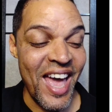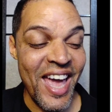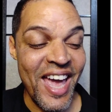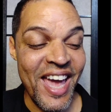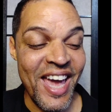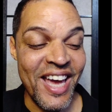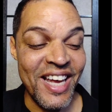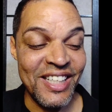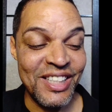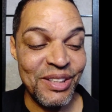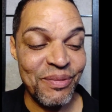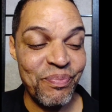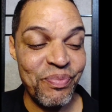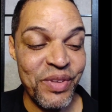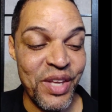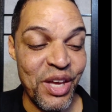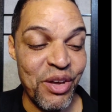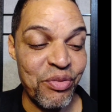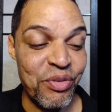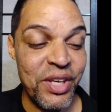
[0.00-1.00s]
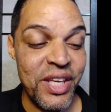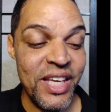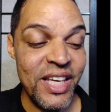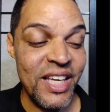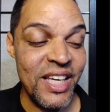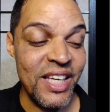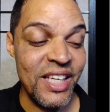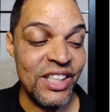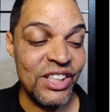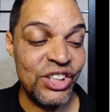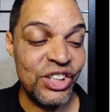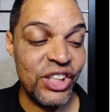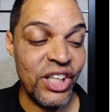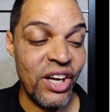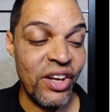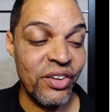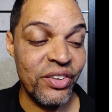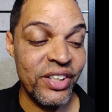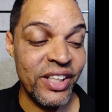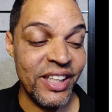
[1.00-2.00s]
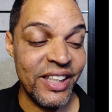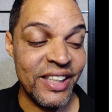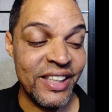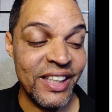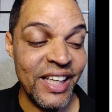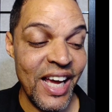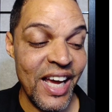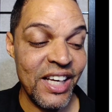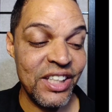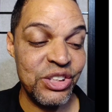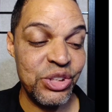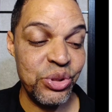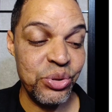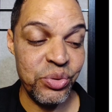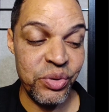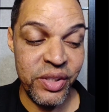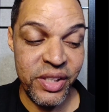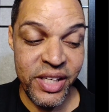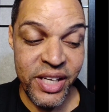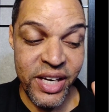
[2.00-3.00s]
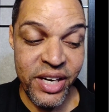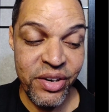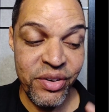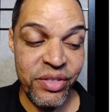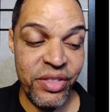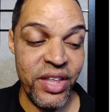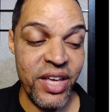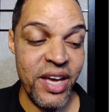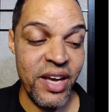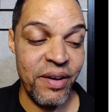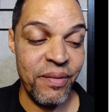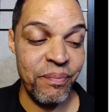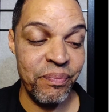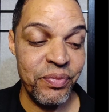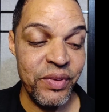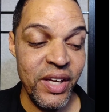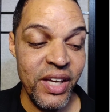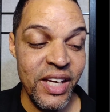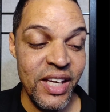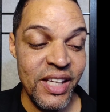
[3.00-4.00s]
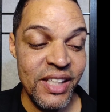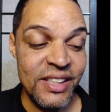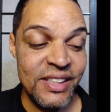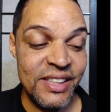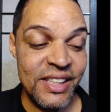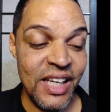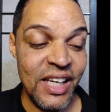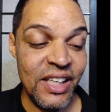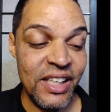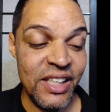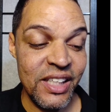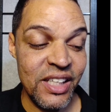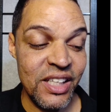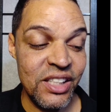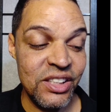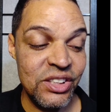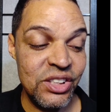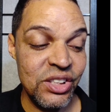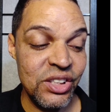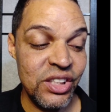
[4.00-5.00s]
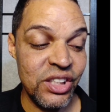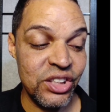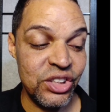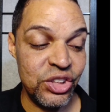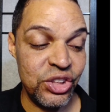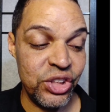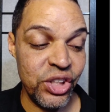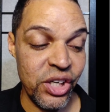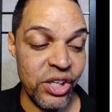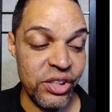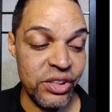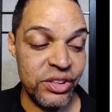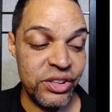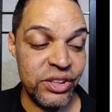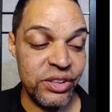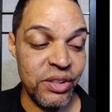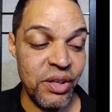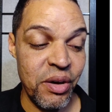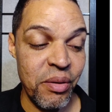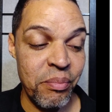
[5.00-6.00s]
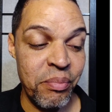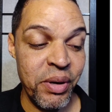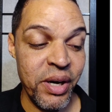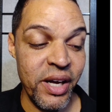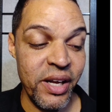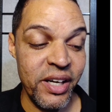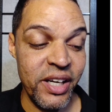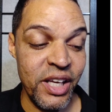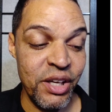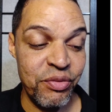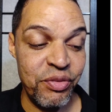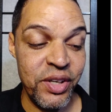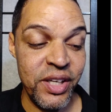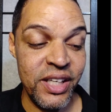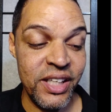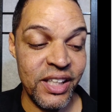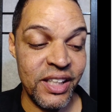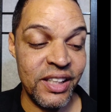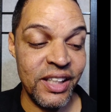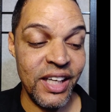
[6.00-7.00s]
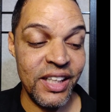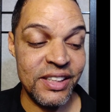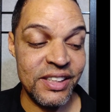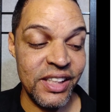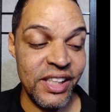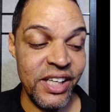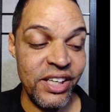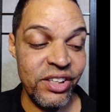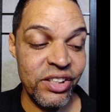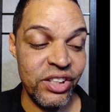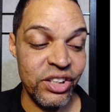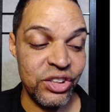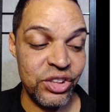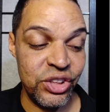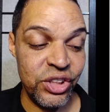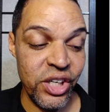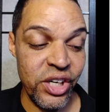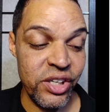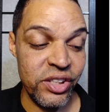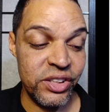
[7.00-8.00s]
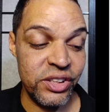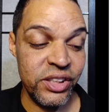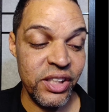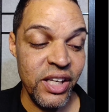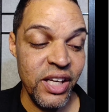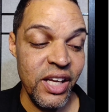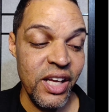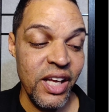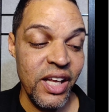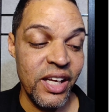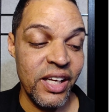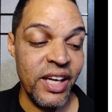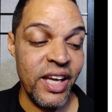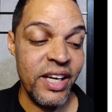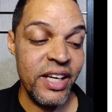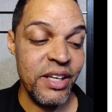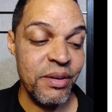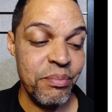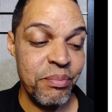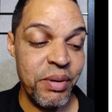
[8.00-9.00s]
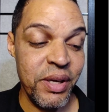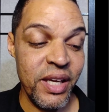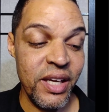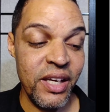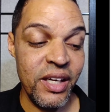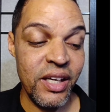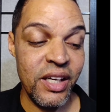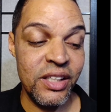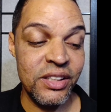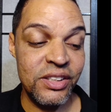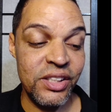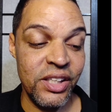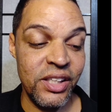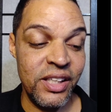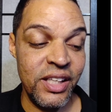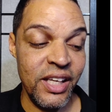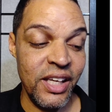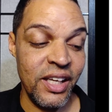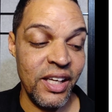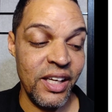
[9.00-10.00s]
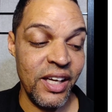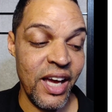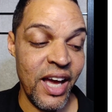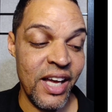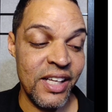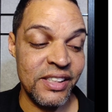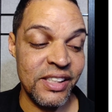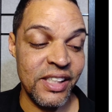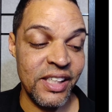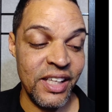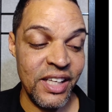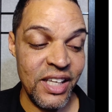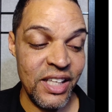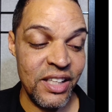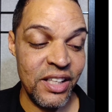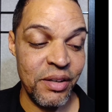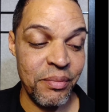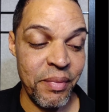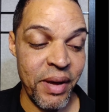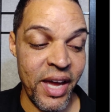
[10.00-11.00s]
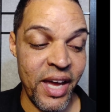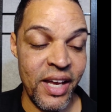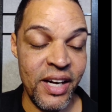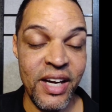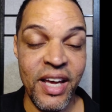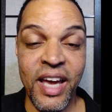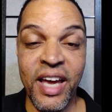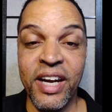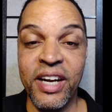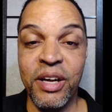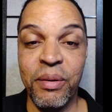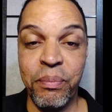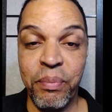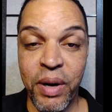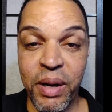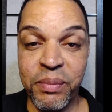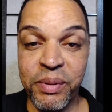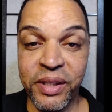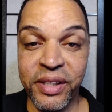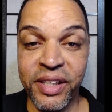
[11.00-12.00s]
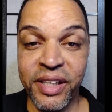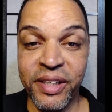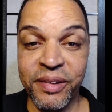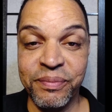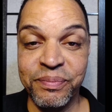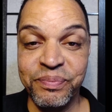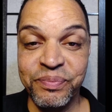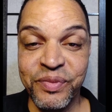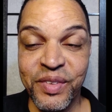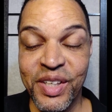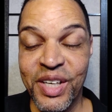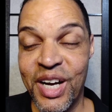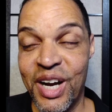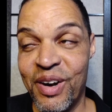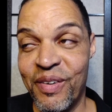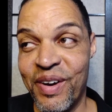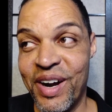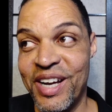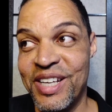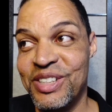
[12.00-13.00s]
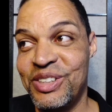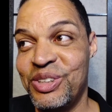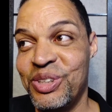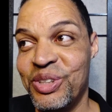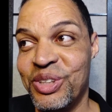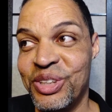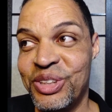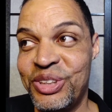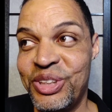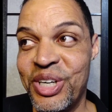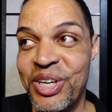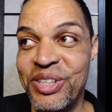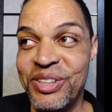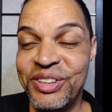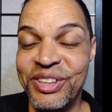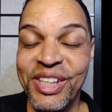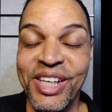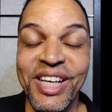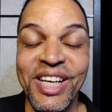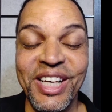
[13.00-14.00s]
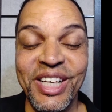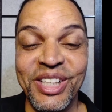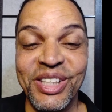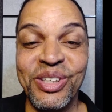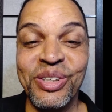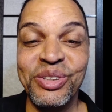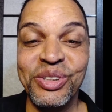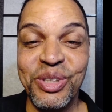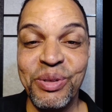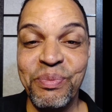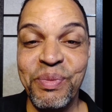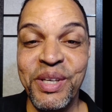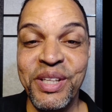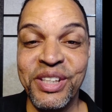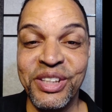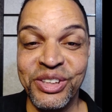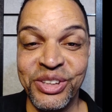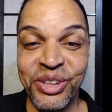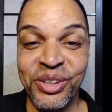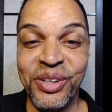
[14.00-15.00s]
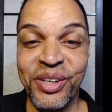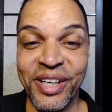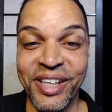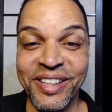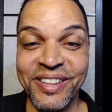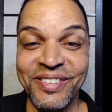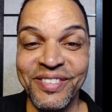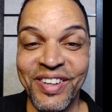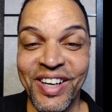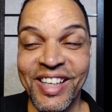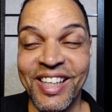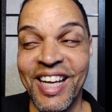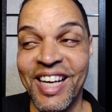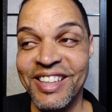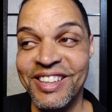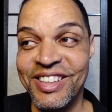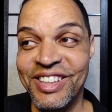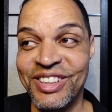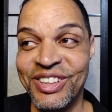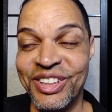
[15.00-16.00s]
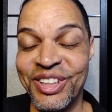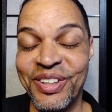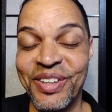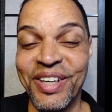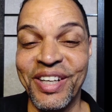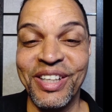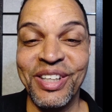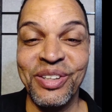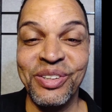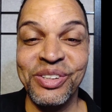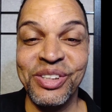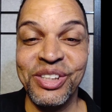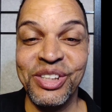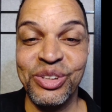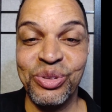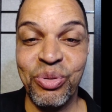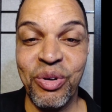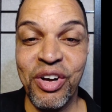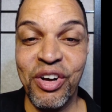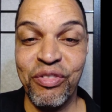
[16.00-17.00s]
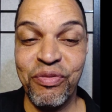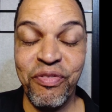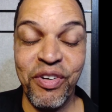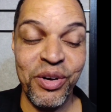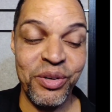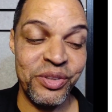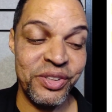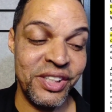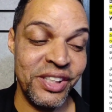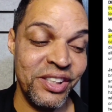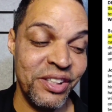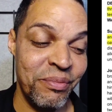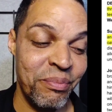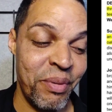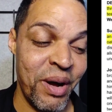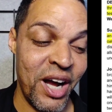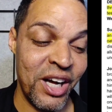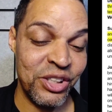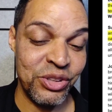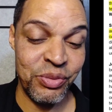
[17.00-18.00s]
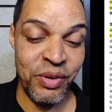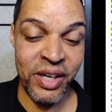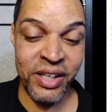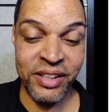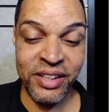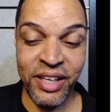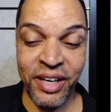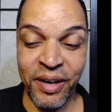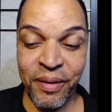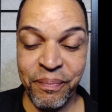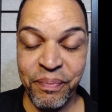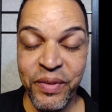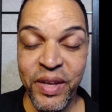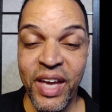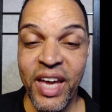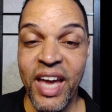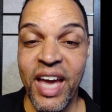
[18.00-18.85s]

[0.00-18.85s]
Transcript: And if he shall neglect to hear them, tell it unto the church. But if he neglect to hear the church, let him be unto thee as an heathen man and a publican. All right, so the church, those could be the jury, right? That's the jury. Those are the 12 folks in the box right there.